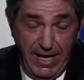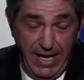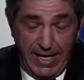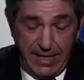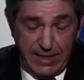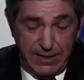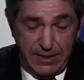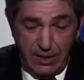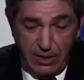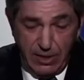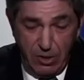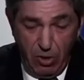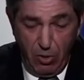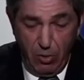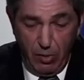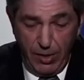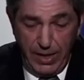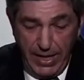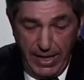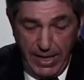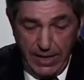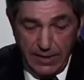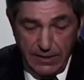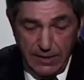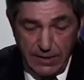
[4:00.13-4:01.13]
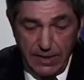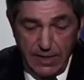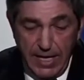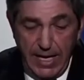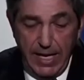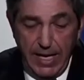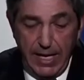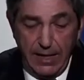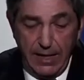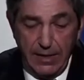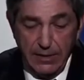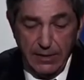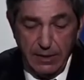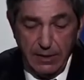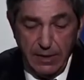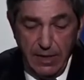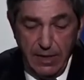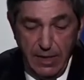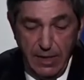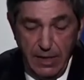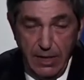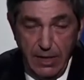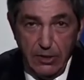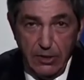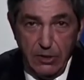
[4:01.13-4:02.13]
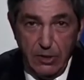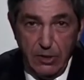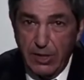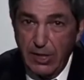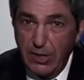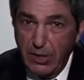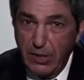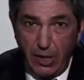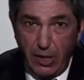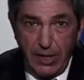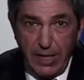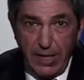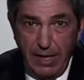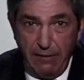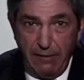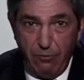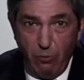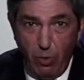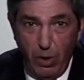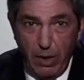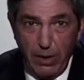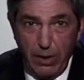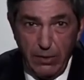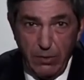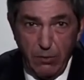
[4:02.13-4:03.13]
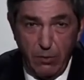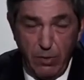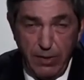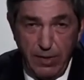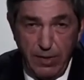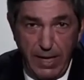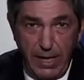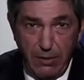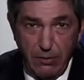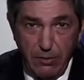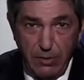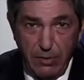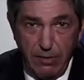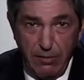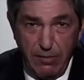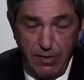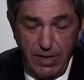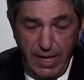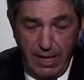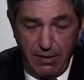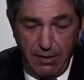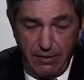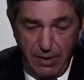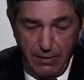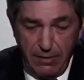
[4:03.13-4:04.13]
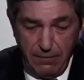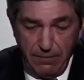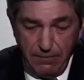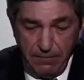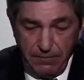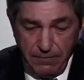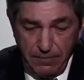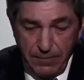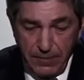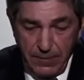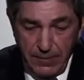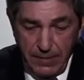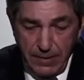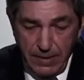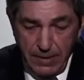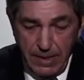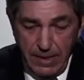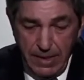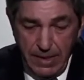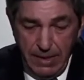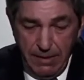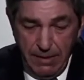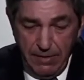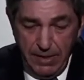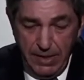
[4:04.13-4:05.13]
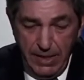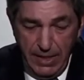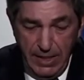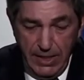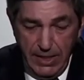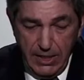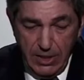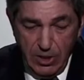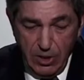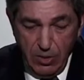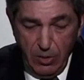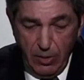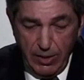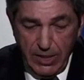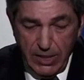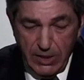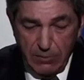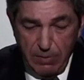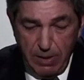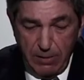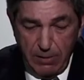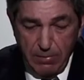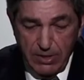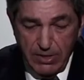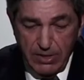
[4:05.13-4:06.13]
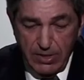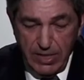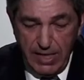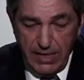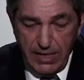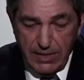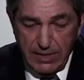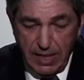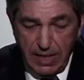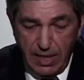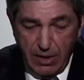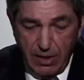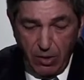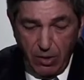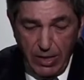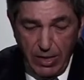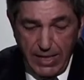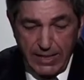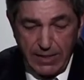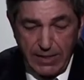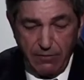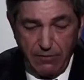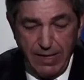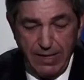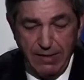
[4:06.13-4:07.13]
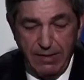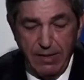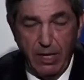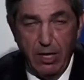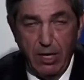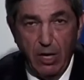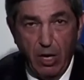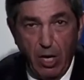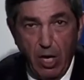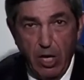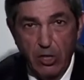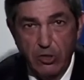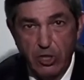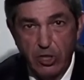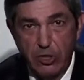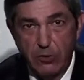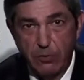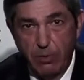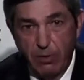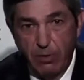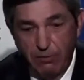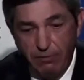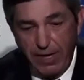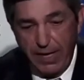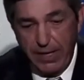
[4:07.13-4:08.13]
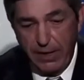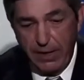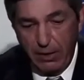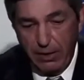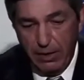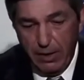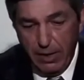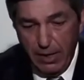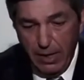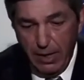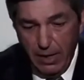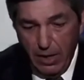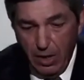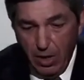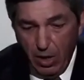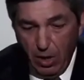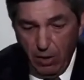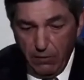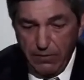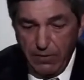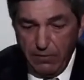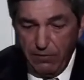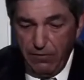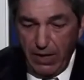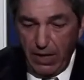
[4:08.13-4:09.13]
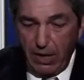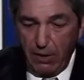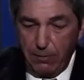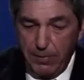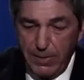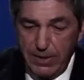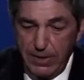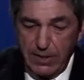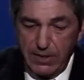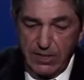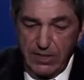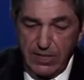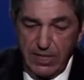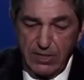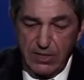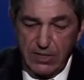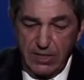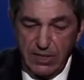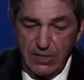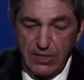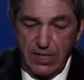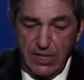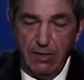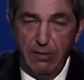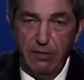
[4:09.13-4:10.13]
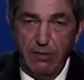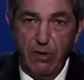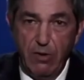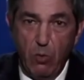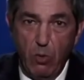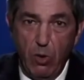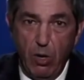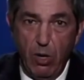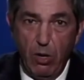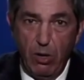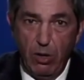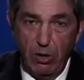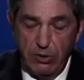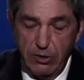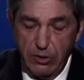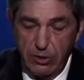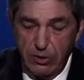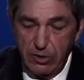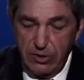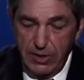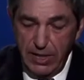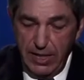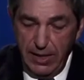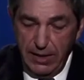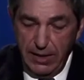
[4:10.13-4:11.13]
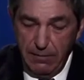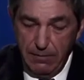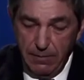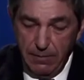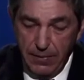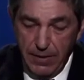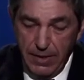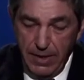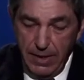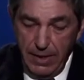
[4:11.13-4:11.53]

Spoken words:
fact, go hand in hand. You cannot have one without the other. The EU and its member states are collectively the largest provider of development assistance in the world today.